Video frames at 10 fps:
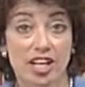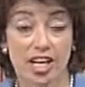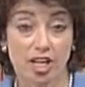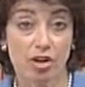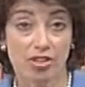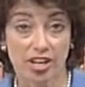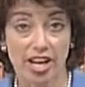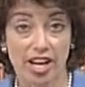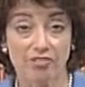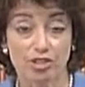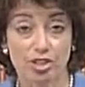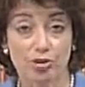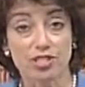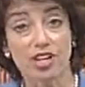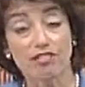know that I have to do
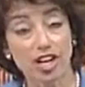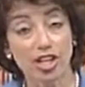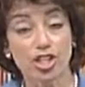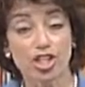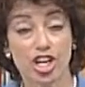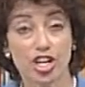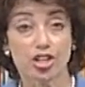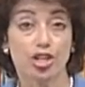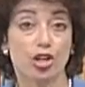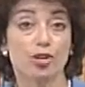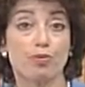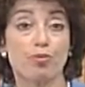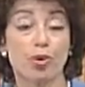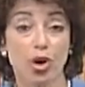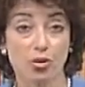is I've got to change those
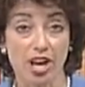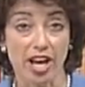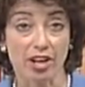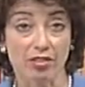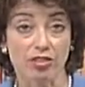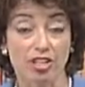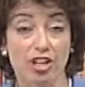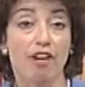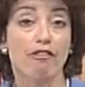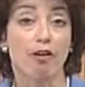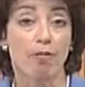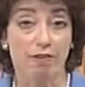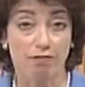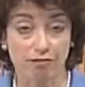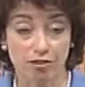pronouns from
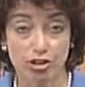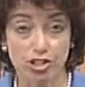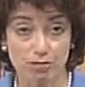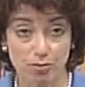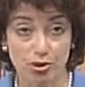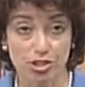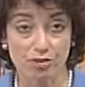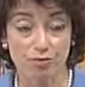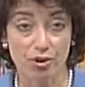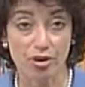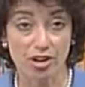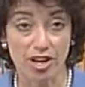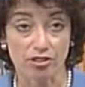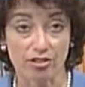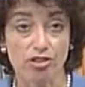the first person
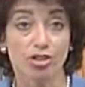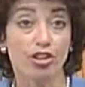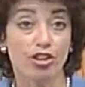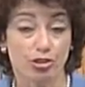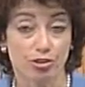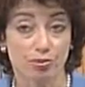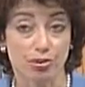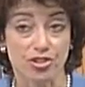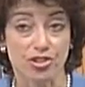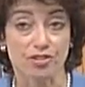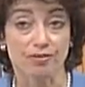pronouns to the third person.